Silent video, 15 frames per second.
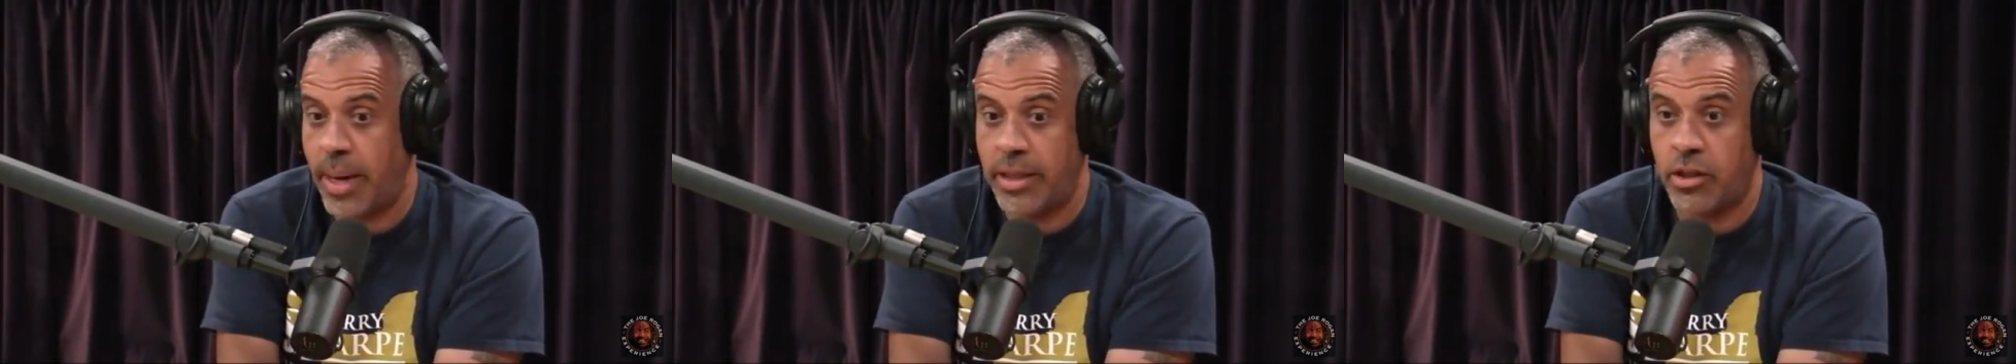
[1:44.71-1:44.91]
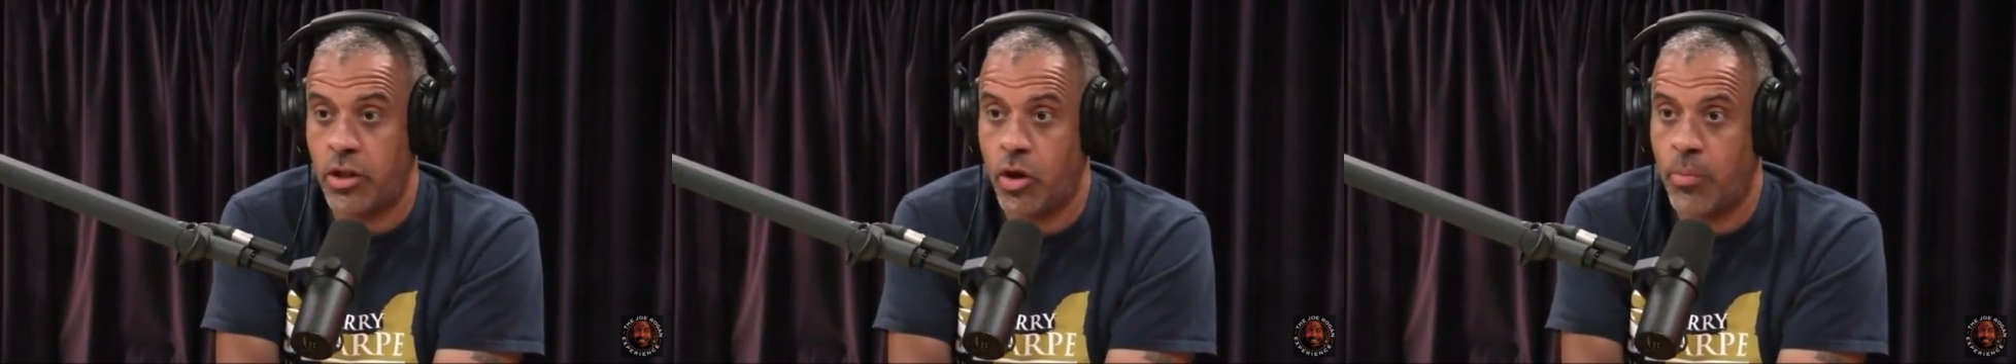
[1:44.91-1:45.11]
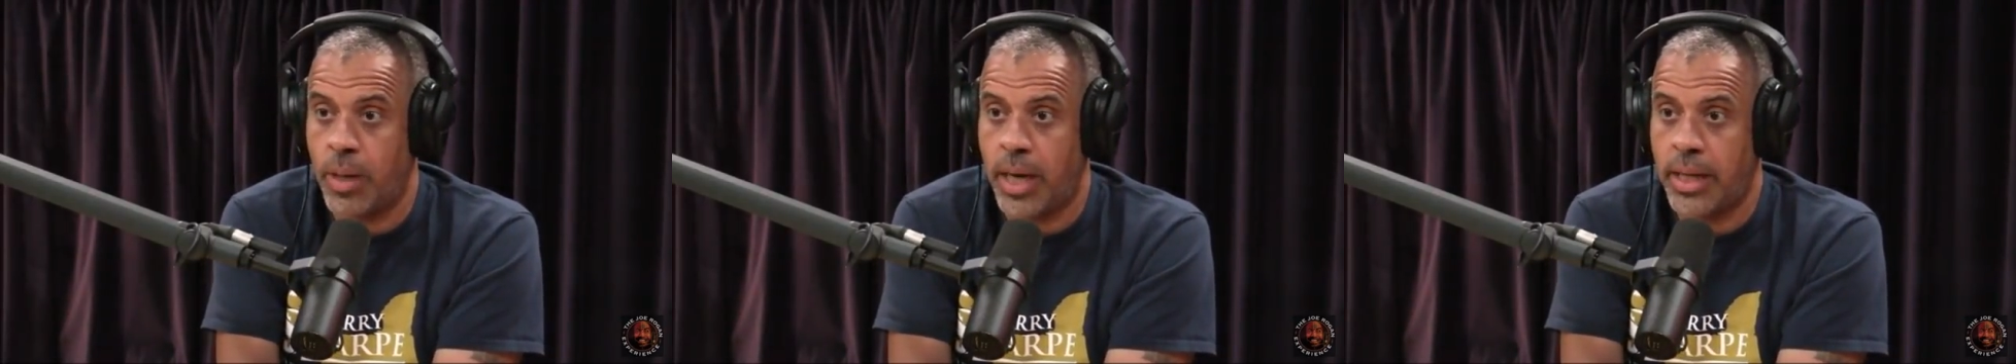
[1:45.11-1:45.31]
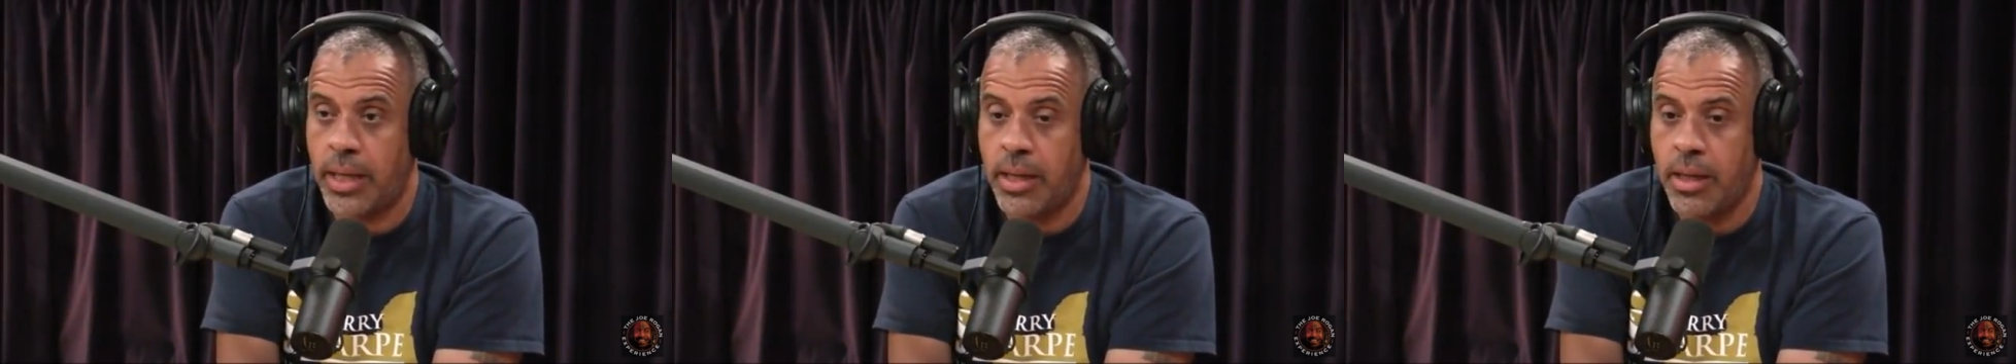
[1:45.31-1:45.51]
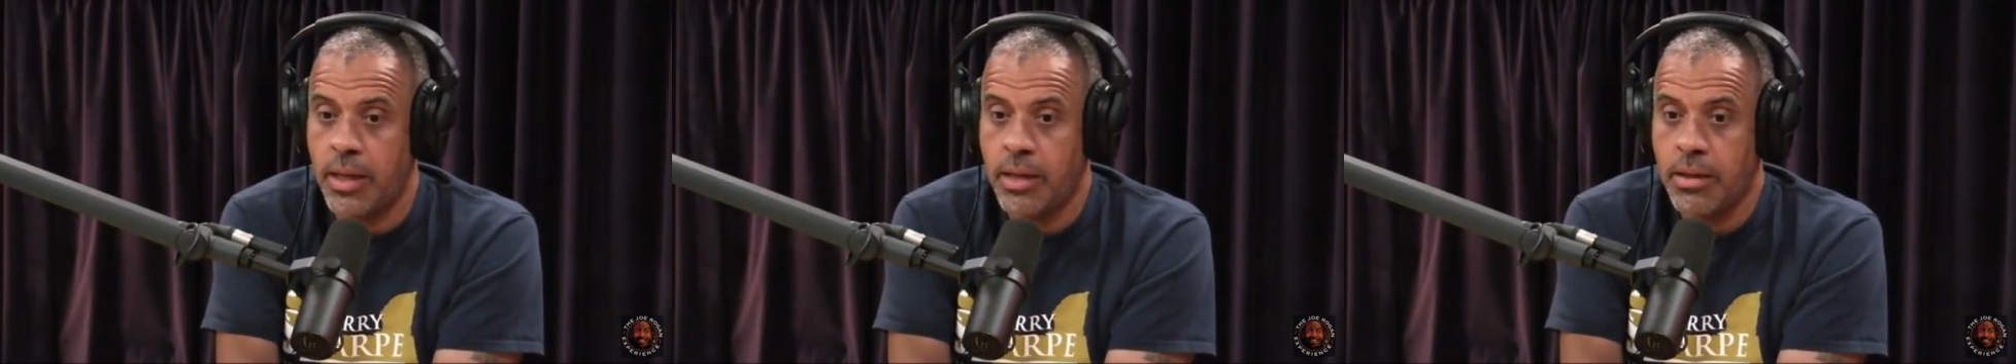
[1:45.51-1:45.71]
Is it nobody?
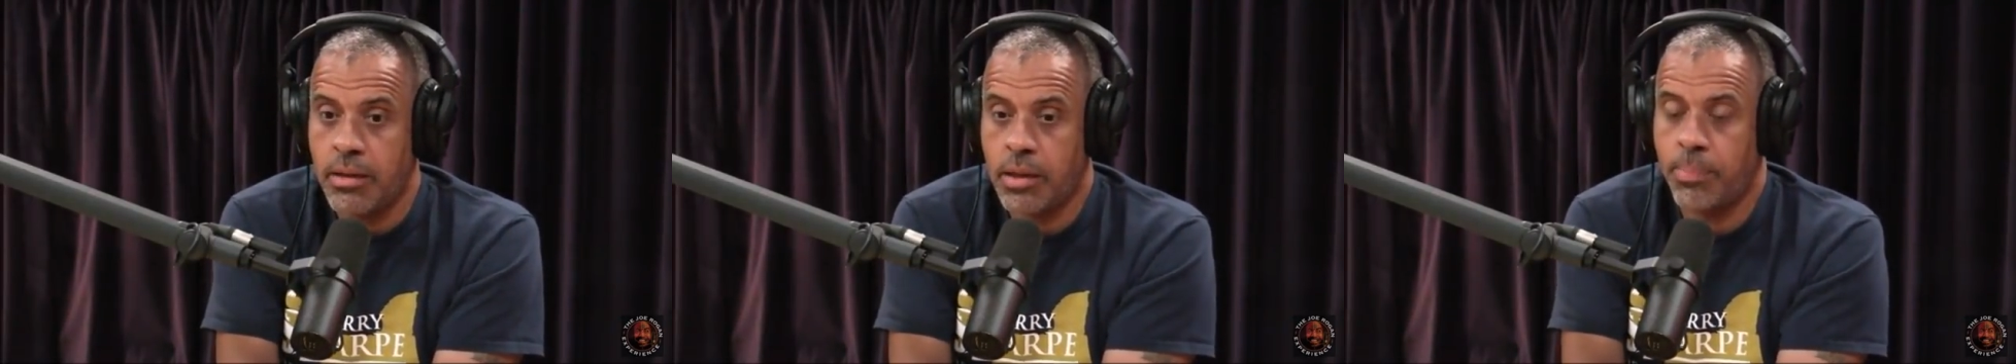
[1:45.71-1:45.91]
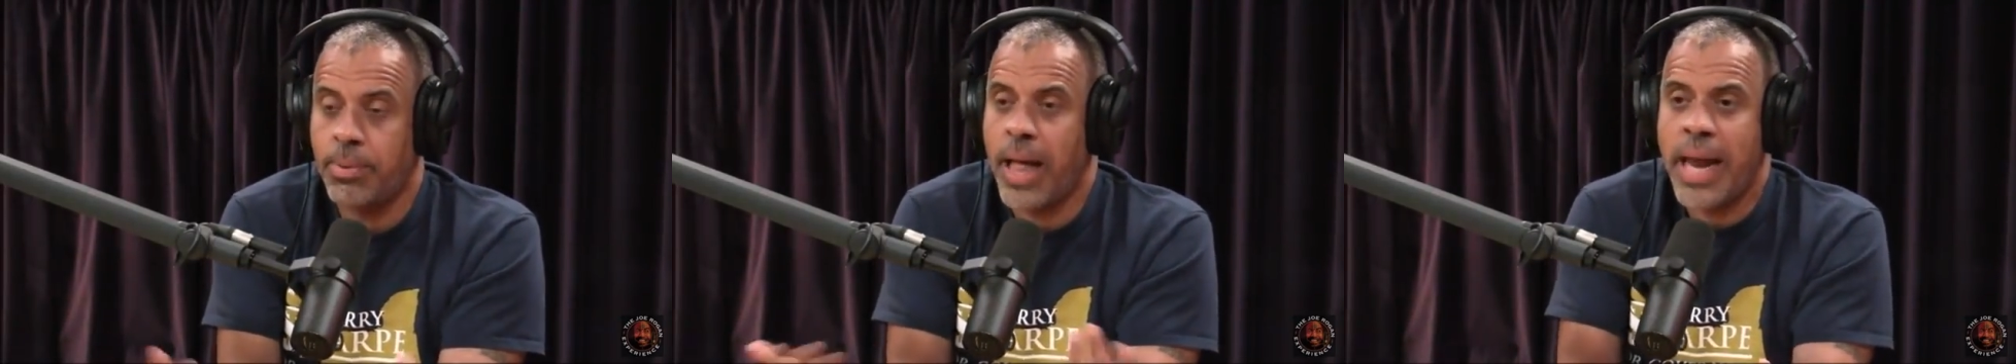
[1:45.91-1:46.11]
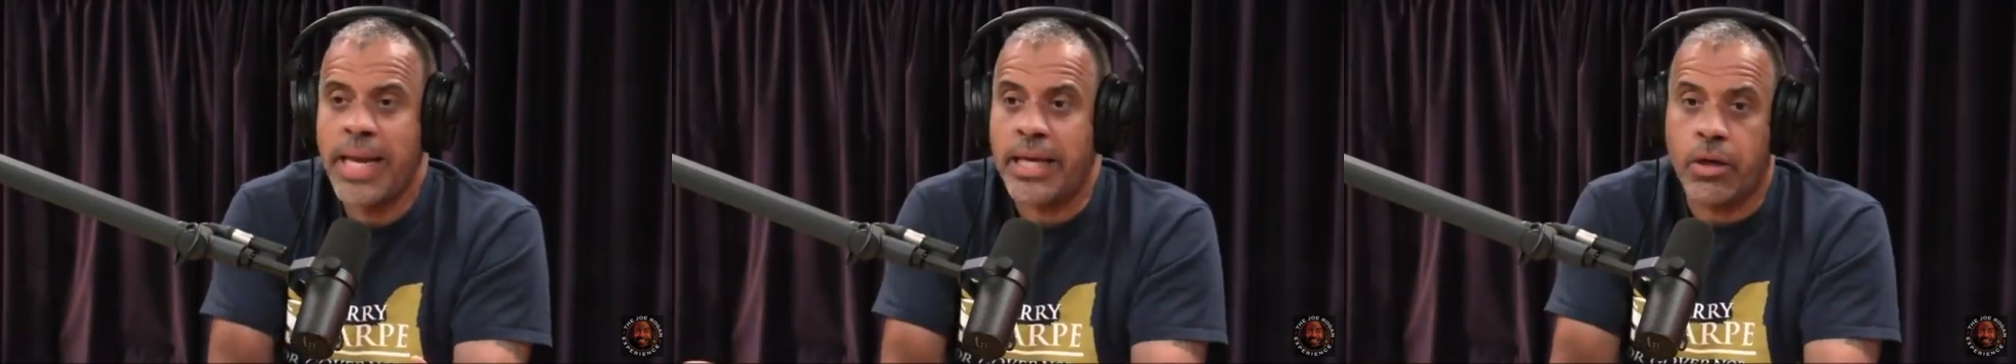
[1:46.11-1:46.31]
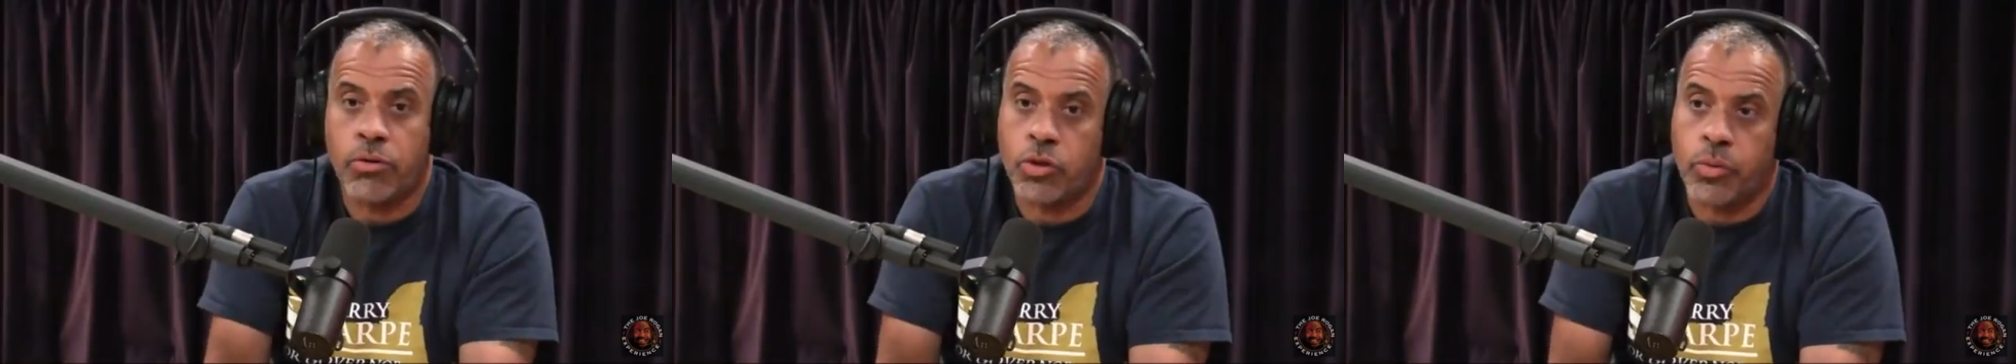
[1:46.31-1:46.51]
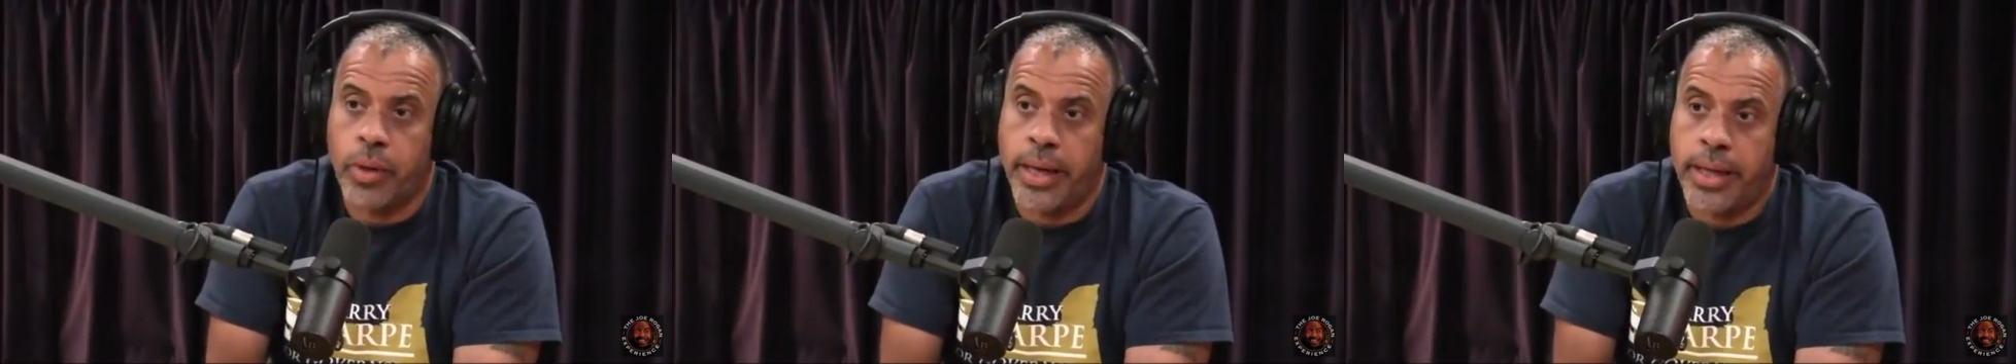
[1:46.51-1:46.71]
The planning goes
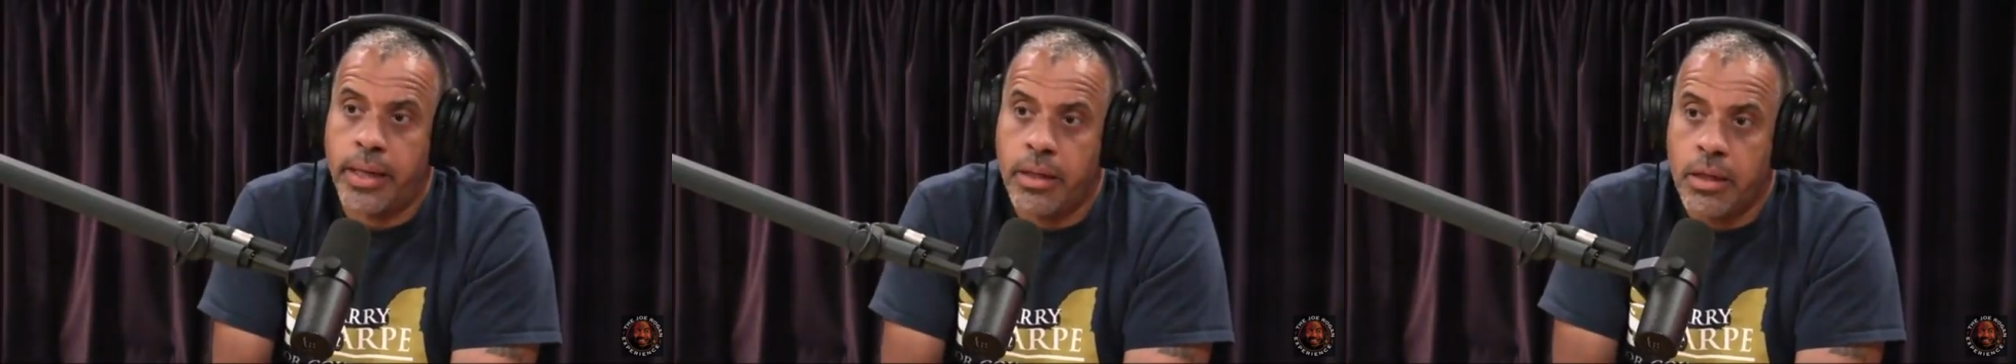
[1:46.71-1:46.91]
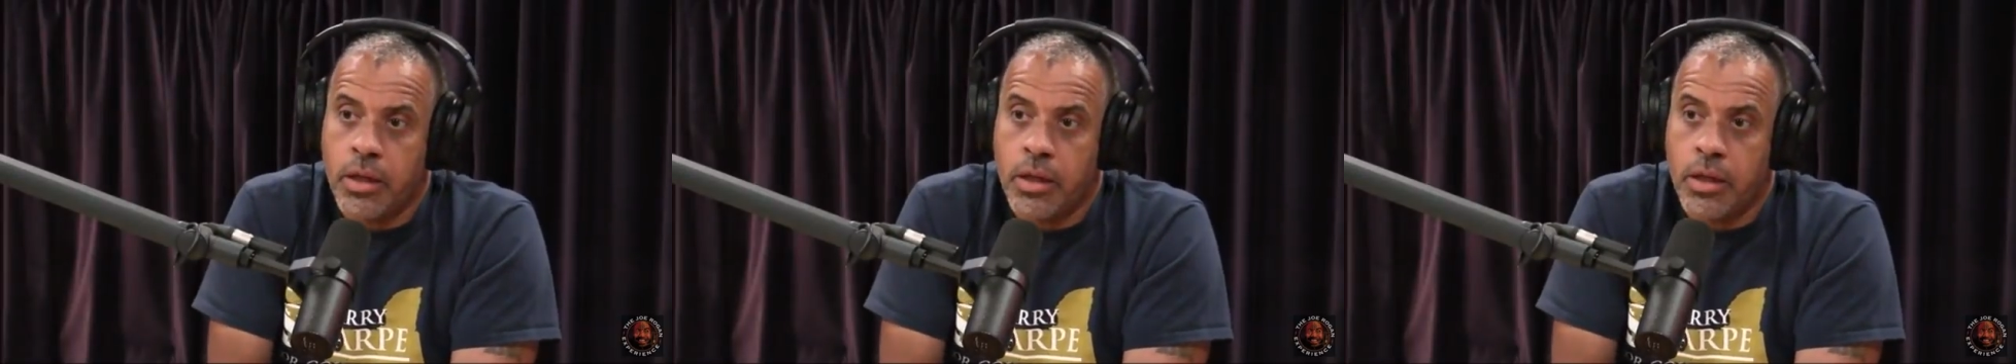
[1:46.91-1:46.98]
away.